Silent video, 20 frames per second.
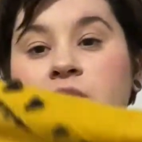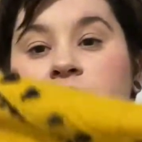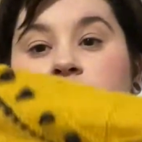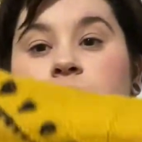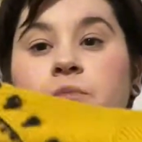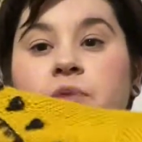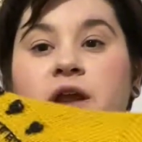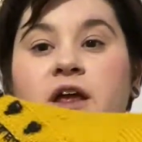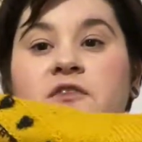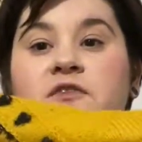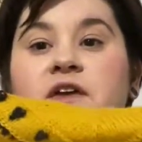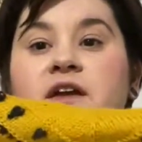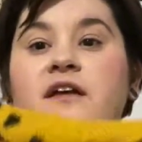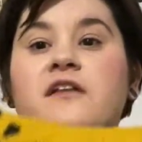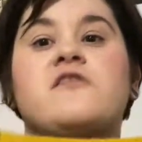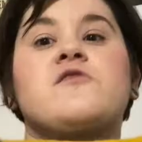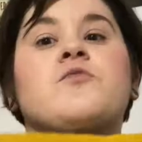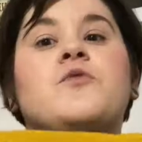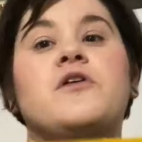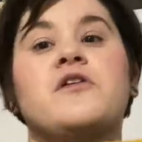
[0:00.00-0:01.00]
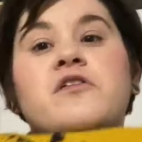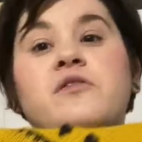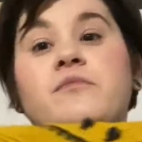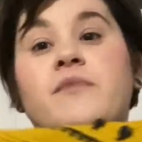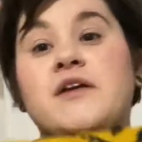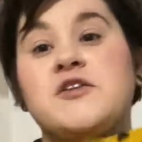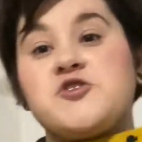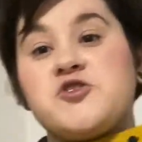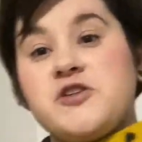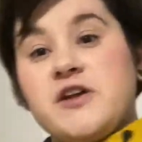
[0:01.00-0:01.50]
but I think it's worth
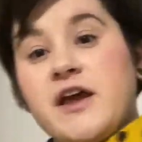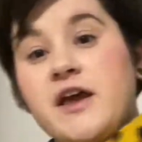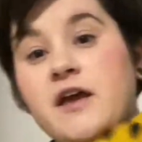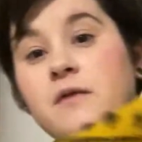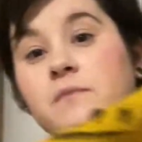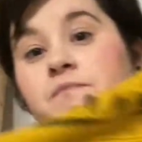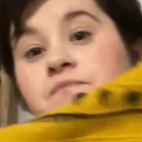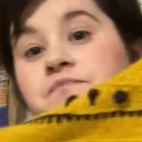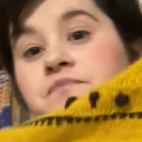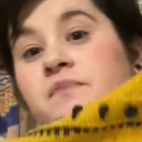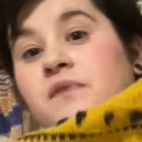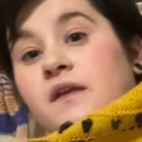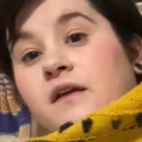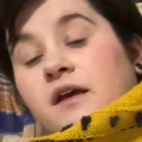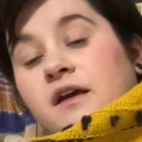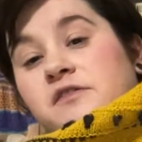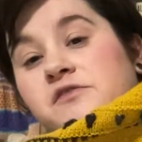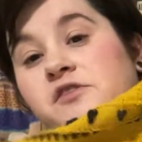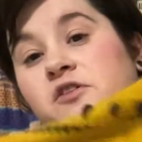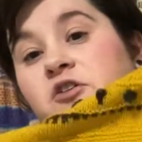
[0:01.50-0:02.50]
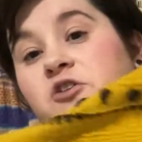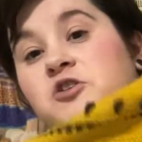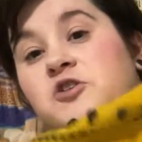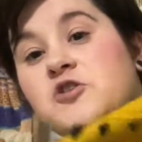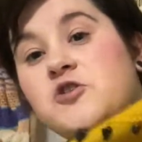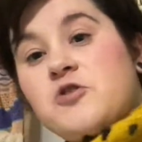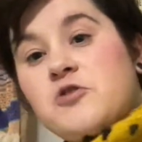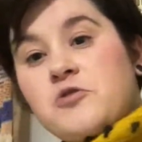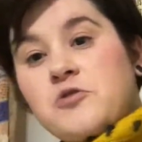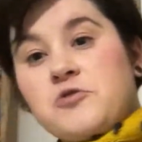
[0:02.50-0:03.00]
mentioning. It's a
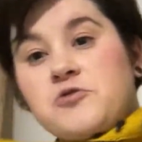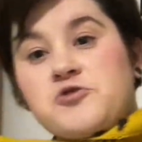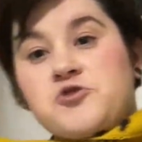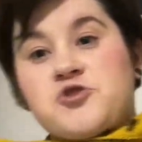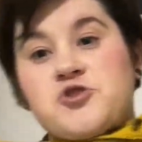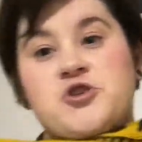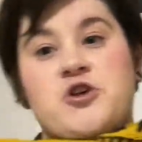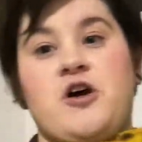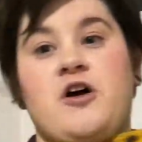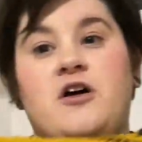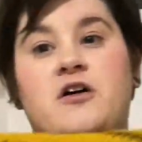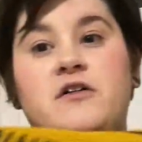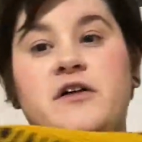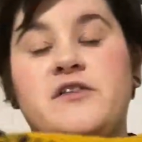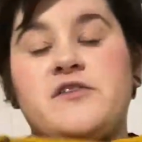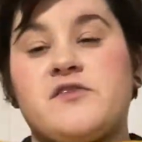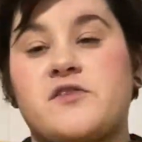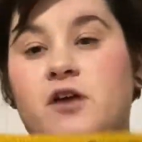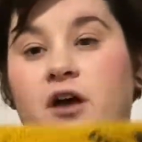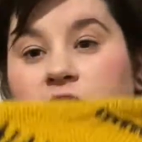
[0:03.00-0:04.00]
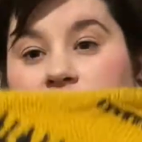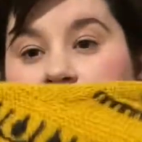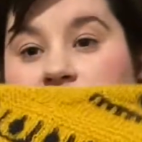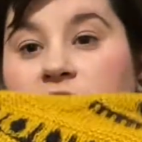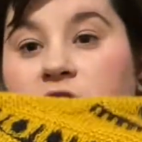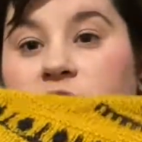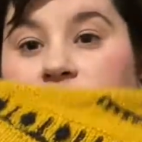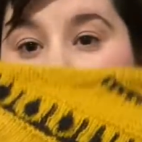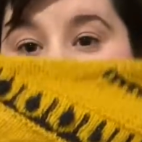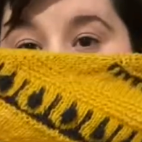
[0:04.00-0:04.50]
huge shawl. It's
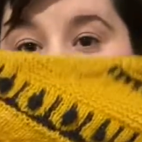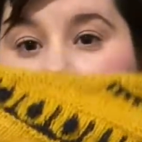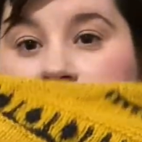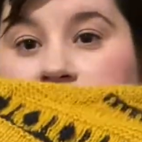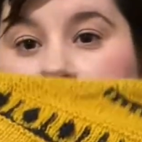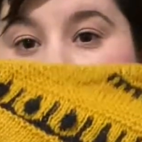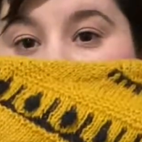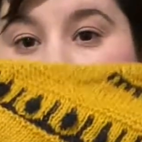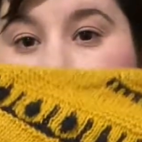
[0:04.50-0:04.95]
color work.